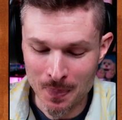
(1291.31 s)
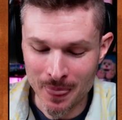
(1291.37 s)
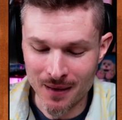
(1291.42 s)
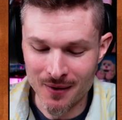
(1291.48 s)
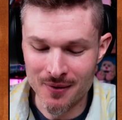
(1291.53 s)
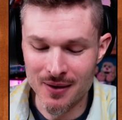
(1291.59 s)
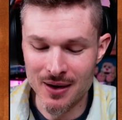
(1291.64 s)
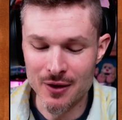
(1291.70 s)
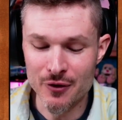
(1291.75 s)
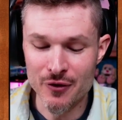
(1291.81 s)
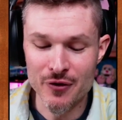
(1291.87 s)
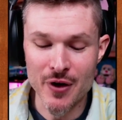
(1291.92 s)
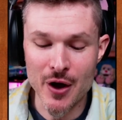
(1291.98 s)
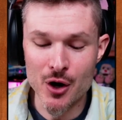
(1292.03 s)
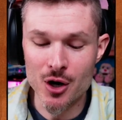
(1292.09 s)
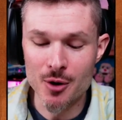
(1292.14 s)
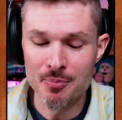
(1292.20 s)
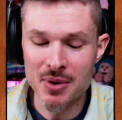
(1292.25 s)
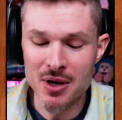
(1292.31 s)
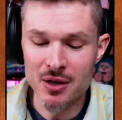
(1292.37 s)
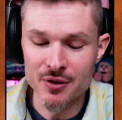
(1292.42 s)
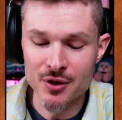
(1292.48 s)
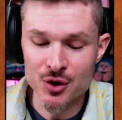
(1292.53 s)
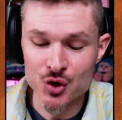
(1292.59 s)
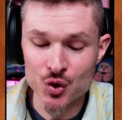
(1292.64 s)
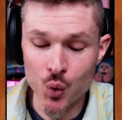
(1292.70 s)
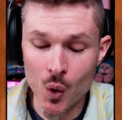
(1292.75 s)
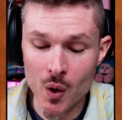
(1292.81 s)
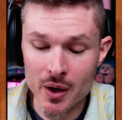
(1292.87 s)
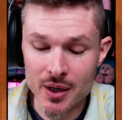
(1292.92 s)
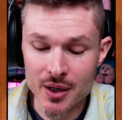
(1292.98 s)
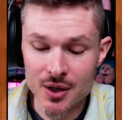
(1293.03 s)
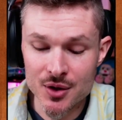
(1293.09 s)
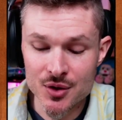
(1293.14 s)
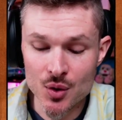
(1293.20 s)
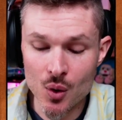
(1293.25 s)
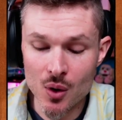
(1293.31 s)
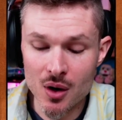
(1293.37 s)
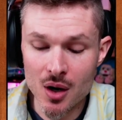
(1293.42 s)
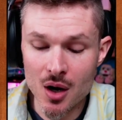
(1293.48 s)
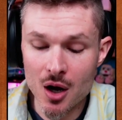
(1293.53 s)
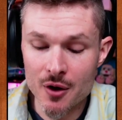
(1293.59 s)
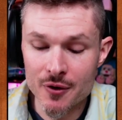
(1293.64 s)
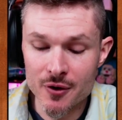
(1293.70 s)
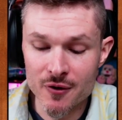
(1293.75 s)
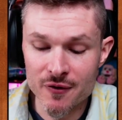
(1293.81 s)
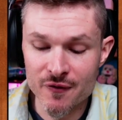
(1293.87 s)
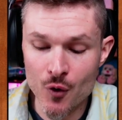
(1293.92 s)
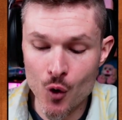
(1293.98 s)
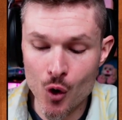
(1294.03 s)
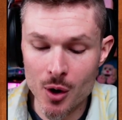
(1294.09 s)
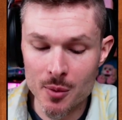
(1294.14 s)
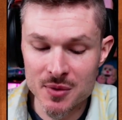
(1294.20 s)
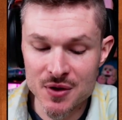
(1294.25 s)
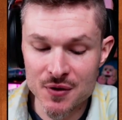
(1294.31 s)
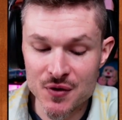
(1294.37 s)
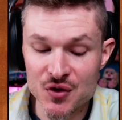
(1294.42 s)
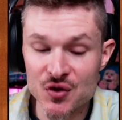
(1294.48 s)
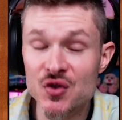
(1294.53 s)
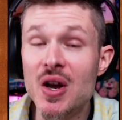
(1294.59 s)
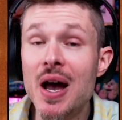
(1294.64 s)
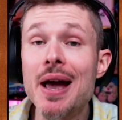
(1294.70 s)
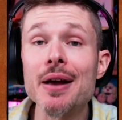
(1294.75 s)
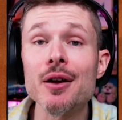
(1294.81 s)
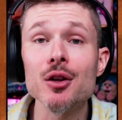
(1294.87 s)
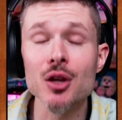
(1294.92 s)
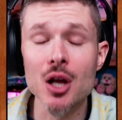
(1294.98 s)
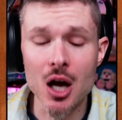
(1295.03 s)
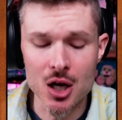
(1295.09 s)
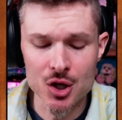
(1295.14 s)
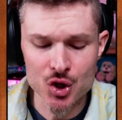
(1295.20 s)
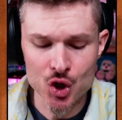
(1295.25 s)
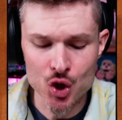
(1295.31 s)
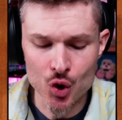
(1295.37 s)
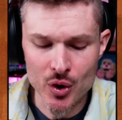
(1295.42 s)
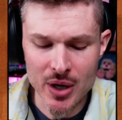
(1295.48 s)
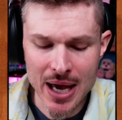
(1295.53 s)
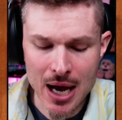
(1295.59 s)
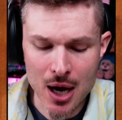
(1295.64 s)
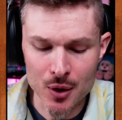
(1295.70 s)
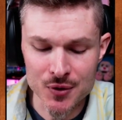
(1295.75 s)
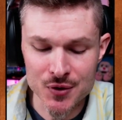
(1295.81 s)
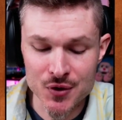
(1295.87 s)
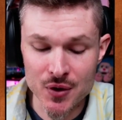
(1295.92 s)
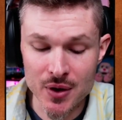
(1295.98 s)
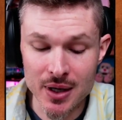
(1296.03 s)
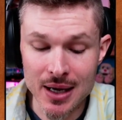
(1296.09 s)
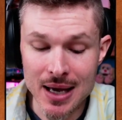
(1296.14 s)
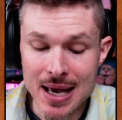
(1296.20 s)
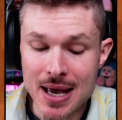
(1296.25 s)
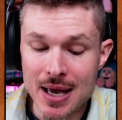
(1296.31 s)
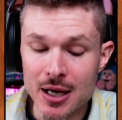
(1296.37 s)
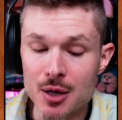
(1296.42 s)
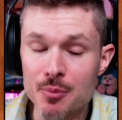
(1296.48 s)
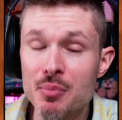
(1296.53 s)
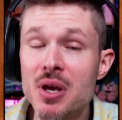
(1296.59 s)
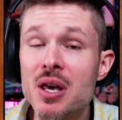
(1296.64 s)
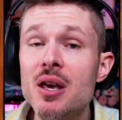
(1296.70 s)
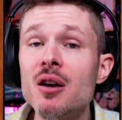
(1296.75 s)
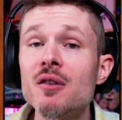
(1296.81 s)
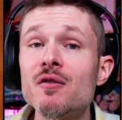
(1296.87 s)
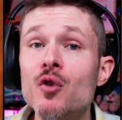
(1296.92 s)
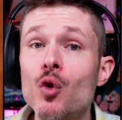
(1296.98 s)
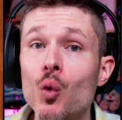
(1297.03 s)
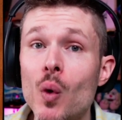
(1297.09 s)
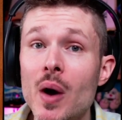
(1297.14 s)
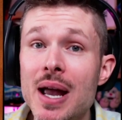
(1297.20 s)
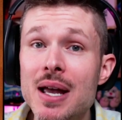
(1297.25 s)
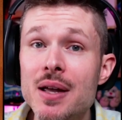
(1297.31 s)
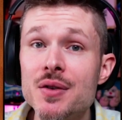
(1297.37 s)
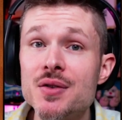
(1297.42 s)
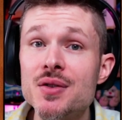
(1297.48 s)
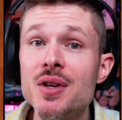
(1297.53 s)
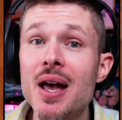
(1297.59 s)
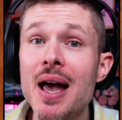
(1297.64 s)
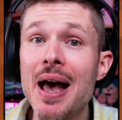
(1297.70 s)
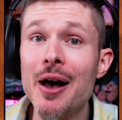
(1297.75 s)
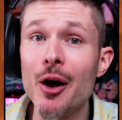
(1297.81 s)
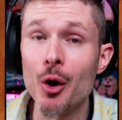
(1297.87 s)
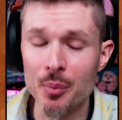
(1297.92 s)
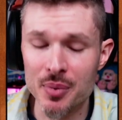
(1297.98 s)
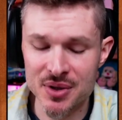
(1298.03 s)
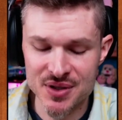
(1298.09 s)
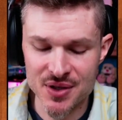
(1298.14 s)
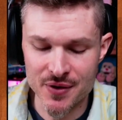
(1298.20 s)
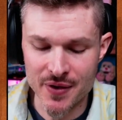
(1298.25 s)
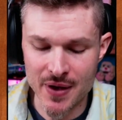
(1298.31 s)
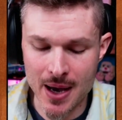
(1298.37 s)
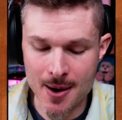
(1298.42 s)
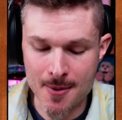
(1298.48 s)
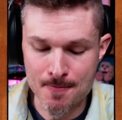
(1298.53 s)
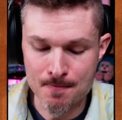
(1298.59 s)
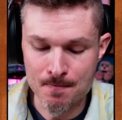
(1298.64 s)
All right, therapy in their twenties or other forms of psychological counseling can be of great help to them.